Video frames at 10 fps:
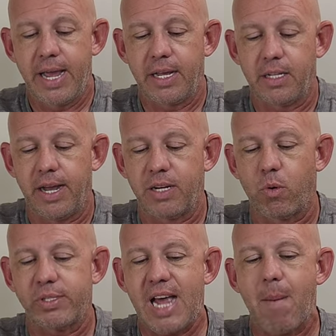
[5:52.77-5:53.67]
and collect,
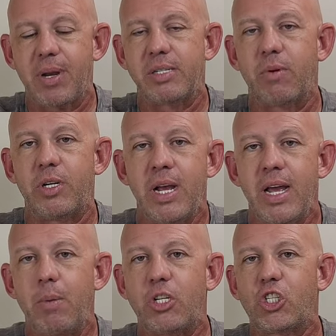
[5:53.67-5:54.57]
what was happening is
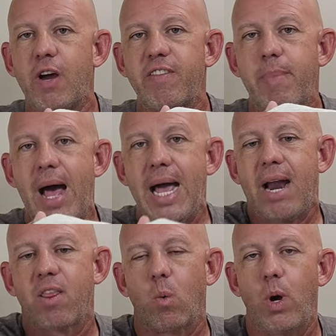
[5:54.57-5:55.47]
it would shove the bag
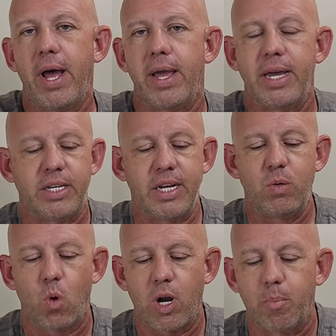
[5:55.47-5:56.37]
out of the way. It
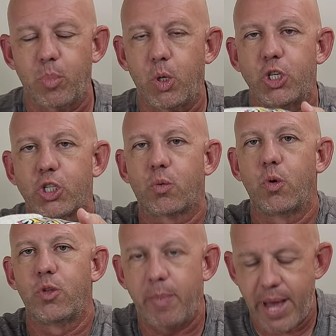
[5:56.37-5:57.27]
didn't want to push
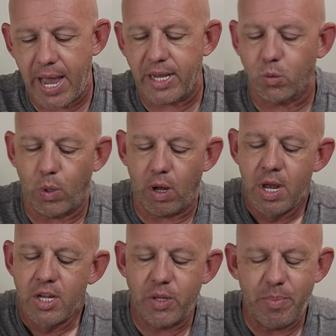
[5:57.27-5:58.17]
through the bag as well.
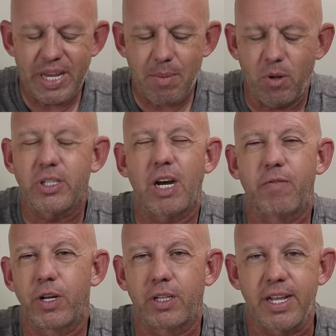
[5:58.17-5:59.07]
So they became a little
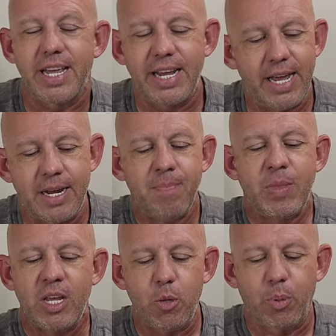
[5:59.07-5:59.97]
tougher to collect. And again, you